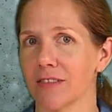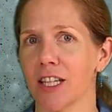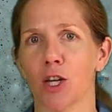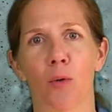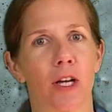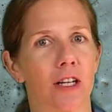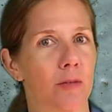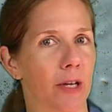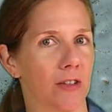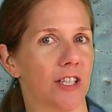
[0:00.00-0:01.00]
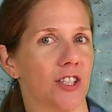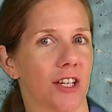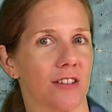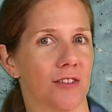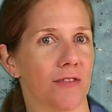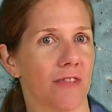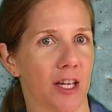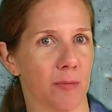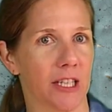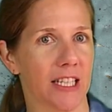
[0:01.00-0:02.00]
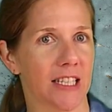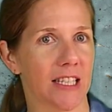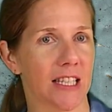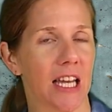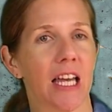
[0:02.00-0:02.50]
inquire about each other's families,